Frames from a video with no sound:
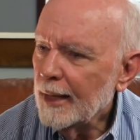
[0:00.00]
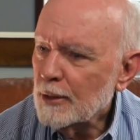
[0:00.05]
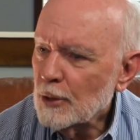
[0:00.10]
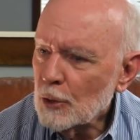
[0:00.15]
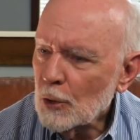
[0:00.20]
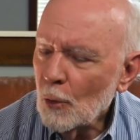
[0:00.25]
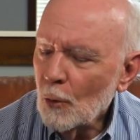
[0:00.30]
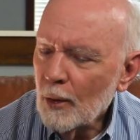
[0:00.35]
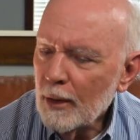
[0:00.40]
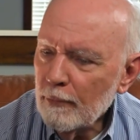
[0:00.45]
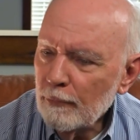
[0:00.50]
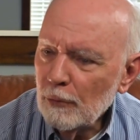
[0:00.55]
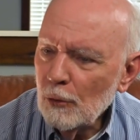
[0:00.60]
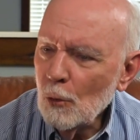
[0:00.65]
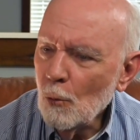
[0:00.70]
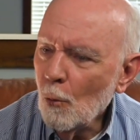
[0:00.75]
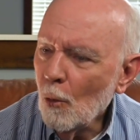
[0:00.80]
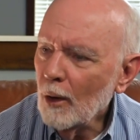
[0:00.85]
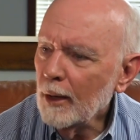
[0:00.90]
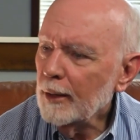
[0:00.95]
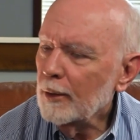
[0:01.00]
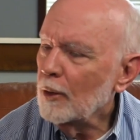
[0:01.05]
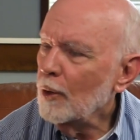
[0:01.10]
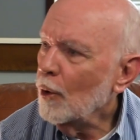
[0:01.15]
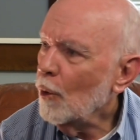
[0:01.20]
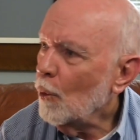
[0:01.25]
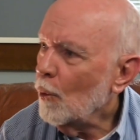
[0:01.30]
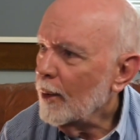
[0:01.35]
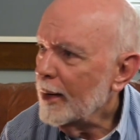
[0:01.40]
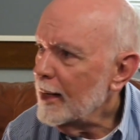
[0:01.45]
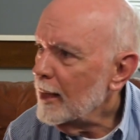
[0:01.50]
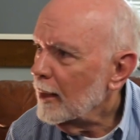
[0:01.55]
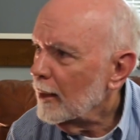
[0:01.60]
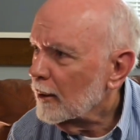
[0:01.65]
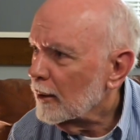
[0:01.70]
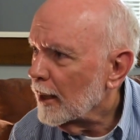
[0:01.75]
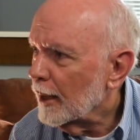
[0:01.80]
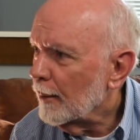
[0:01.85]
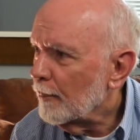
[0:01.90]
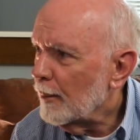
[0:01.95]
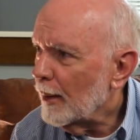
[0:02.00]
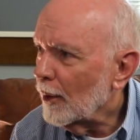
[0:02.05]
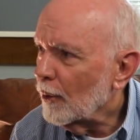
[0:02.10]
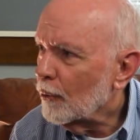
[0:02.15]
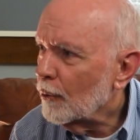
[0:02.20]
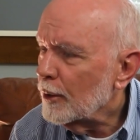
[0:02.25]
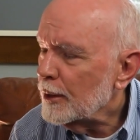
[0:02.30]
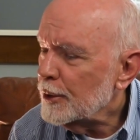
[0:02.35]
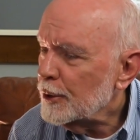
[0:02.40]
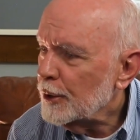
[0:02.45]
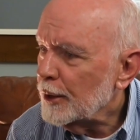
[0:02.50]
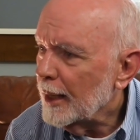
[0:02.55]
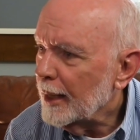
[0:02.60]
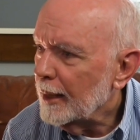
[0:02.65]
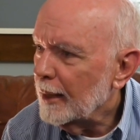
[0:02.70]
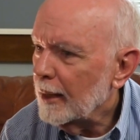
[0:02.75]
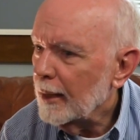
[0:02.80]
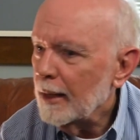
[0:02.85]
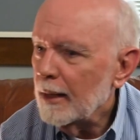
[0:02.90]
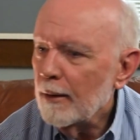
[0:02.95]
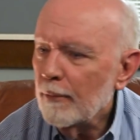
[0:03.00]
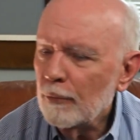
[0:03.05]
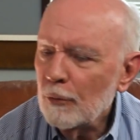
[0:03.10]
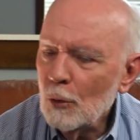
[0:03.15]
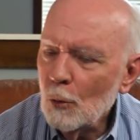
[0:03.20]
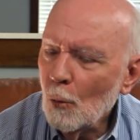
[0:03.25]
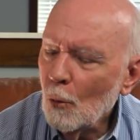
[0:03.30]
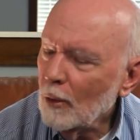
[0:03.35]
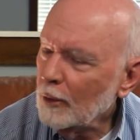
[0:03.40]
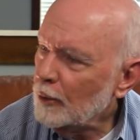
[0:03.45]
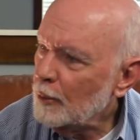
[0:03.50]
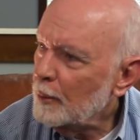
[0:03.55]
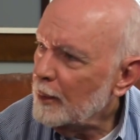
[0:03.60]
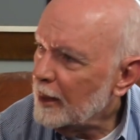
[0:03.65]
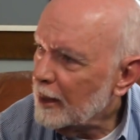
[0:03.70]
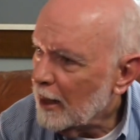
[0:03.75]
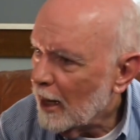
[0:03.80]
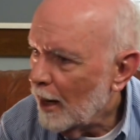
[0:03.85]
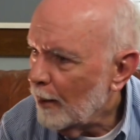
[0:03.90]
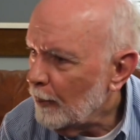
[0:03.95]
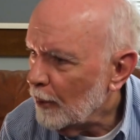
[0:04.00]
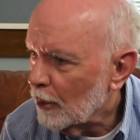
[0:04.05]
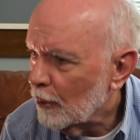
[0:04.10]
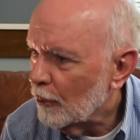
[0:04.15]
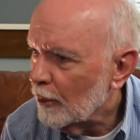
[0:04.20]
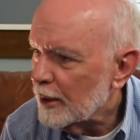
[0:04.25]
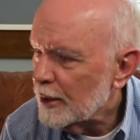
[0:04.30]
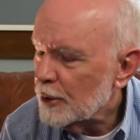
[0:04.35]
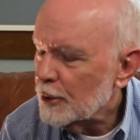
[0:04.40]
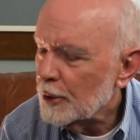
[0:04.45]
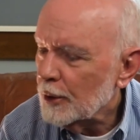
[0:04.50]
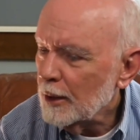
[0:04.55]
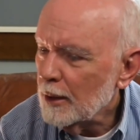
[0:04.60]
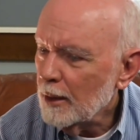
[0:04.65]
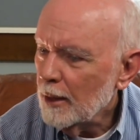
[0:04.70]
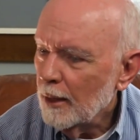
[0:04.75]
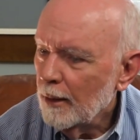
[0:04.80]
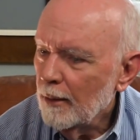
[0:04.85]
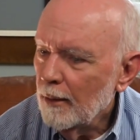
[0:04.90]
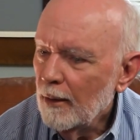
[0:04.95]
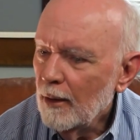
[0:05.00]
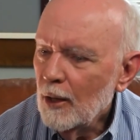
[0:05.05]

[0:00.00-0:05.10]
And so if you want to know anything about Christianity, if you want to become a Christian,